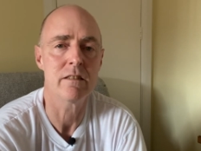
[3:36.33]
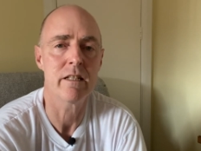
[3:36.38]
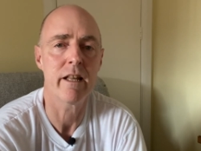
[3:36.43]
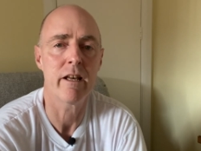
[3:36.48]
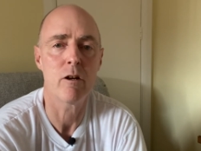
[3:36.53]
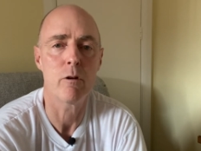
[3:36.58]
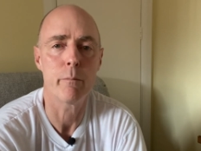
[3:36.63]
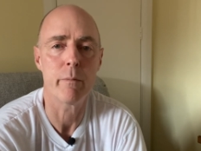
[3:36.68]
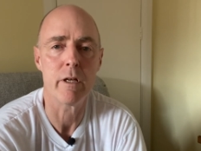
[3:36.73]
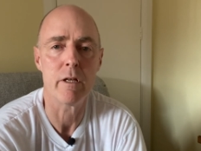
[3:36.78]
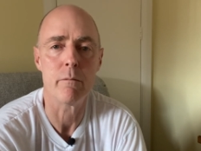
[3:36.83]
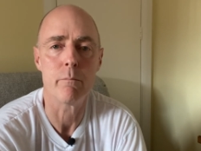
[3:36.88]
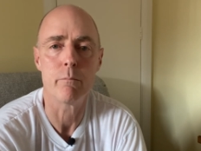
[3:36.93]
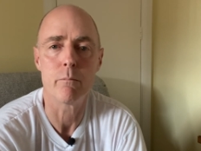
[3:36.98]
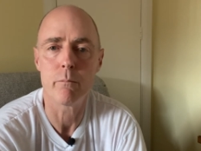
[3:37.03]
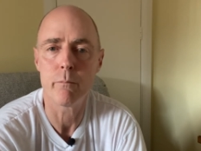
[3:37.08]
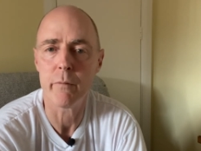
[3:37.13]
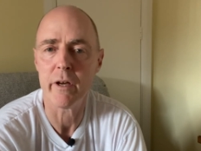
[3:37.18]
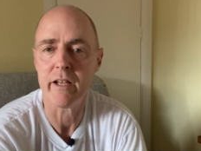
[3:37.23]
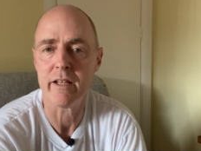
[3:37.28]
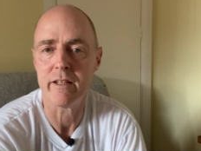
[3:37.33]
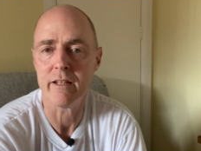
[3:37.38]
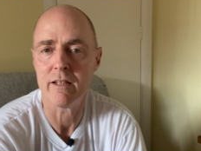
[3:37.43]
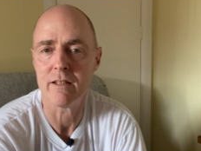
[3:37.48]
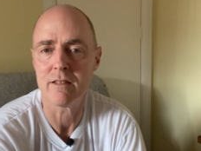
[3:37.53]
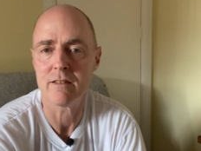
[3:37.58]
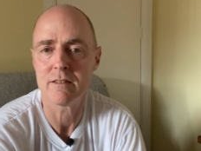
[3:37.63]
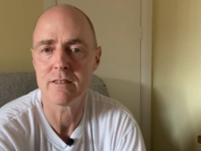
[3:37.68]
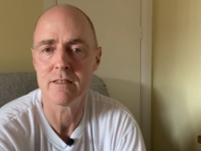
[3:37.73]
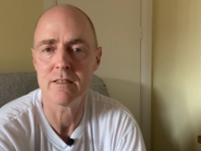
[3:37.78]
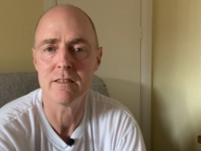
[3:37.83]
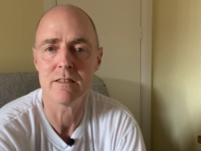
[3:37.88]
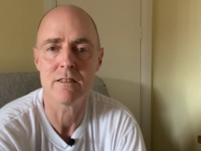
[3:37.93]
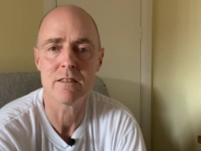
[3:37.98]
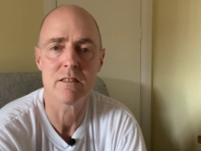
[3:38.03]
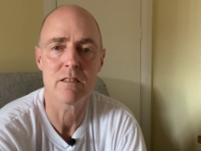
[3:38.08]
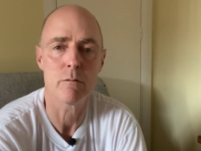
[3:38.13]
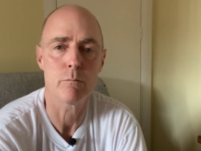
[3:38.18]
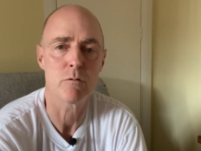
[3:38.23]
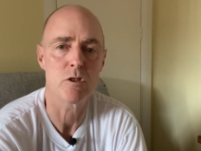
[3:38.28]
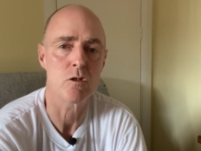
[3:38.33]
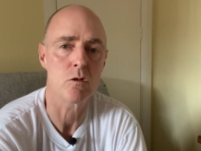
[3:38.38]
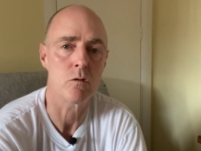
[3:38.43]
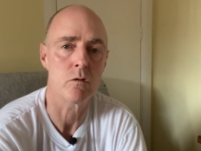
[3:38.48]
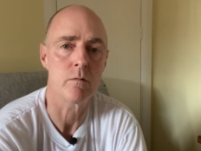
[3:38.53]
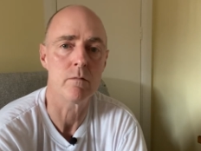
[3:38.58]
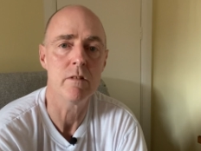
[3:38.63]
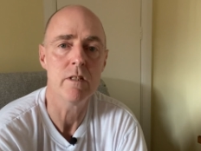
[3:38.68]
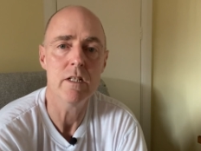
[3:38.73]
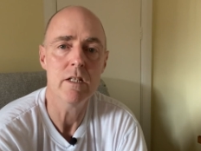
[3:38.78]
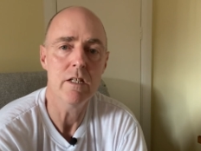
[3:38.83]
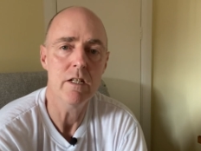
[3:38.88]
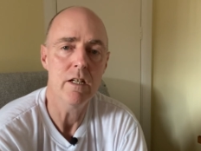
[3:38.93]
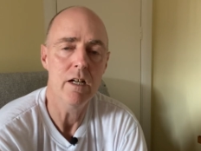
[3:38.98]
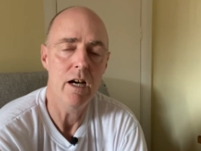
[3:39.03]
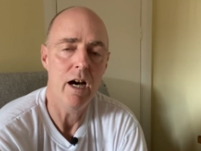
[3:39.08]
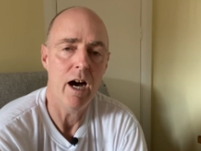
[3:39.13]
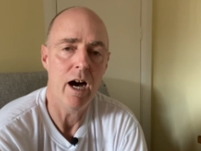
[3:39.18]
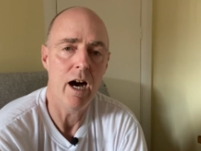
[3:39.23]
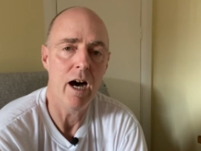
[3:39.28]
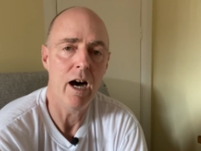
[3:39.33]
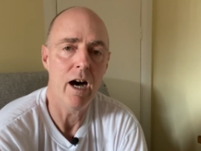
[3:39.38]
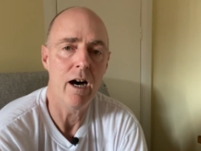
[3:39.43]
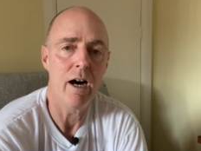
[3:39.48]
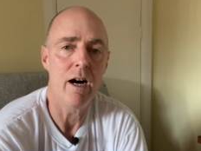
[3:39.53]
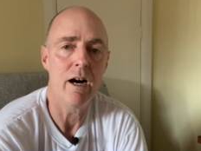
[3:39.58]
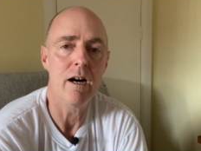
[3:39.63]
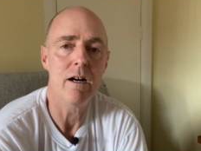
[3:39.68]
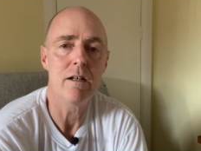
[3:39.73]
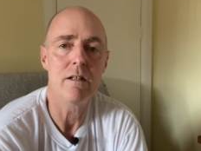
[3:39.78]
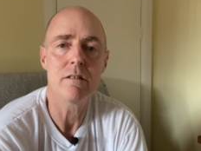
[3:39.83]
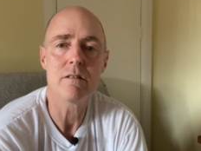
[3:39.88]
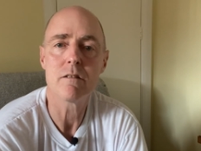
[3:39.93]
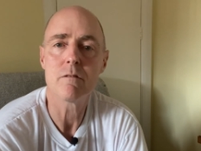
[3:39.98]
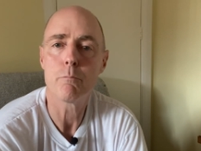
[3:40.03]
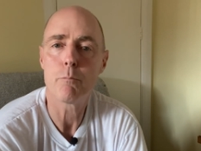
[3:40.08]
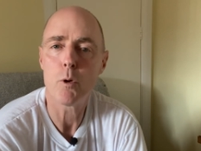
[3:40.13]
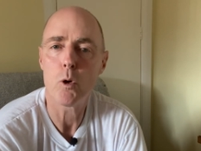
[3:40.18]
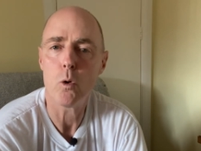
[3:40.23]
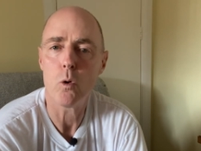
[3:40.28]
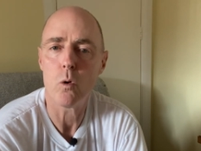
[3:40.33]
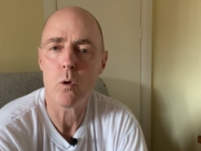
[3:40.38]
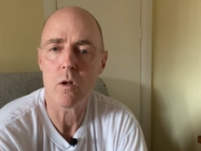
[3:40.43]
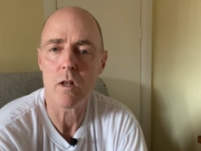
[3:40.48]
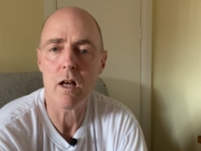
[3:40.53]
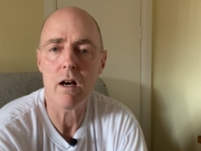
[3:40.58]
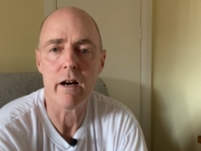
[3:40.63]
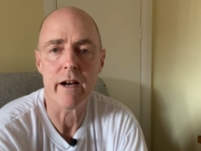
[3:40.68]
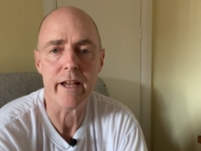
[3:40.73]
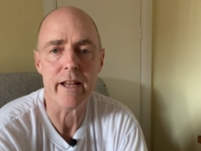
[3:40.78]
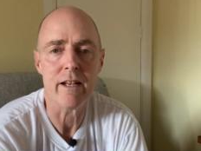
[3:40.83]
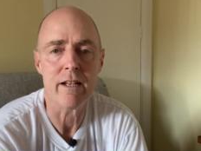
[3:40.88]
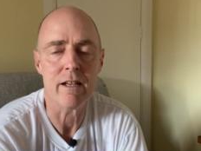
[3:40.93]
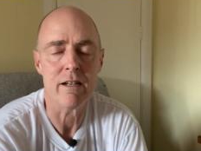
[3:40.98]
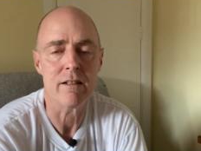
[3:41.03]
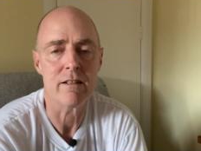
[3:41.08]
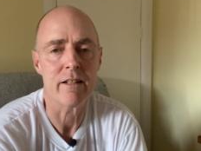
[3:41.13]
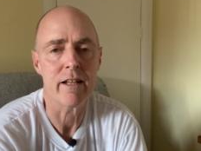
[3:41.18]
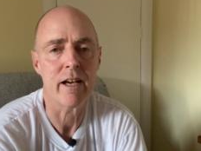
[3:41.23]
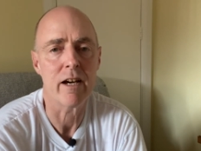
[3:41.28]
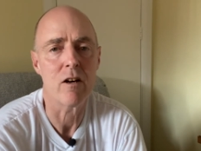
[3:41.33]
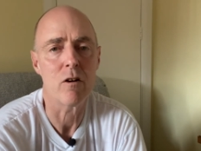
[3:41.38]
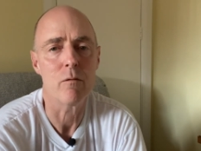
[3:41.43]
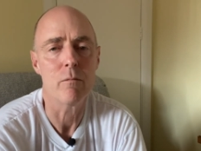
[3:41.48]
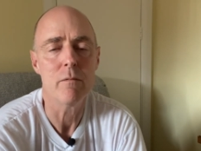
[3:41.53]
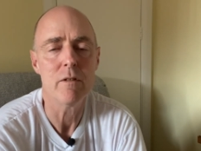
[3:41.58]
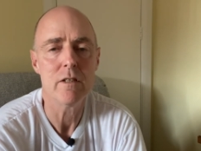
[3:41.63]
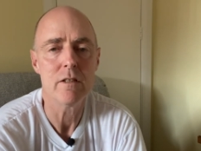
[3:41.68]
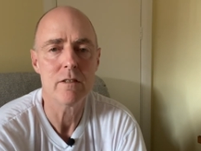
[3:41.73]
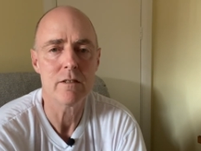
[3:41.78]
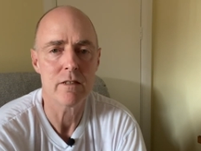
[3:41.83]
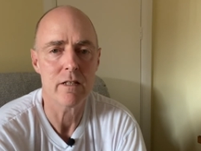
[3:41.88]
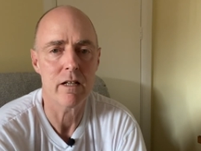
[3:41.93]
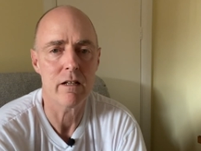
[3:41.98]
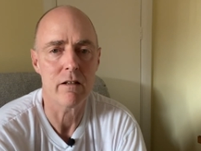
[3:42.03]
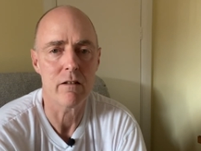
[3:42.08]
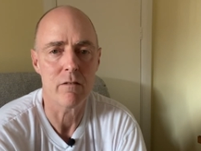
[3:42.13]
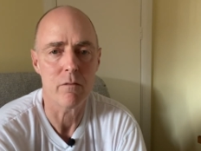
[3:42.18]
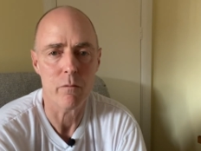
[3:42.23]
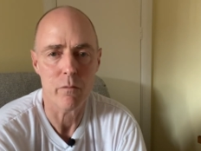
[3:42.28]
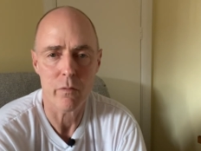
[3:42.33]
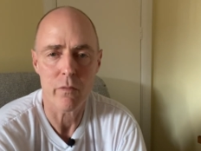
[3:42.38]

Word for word: They'll be painting us in some sort of uh, poor light, no doubt. So